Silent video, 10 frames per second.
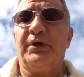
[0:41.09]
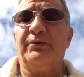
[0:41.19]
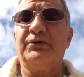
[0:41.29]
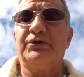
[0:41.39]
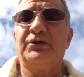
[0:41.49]
I
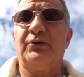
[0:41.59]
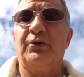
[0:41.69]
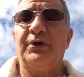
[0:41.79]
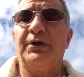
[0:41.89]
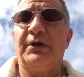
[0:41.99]
was
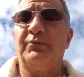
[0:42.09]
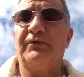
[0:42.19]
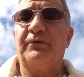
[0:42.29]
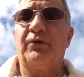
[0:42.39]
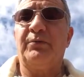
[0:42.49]
showing and
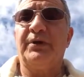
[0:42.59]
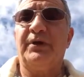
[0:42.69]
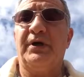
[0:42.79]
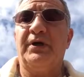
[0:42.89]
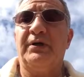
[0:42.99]

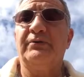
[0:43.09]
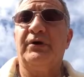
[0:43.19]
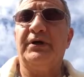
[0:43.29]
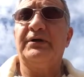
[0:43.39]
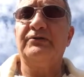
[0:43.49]
performing
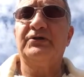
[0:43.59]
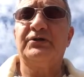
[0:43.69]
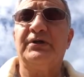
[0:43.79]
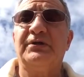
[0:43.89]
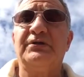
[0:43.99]

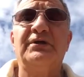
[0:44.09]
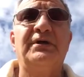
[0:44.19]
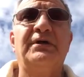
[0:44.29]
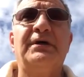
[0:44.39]
knockouts, and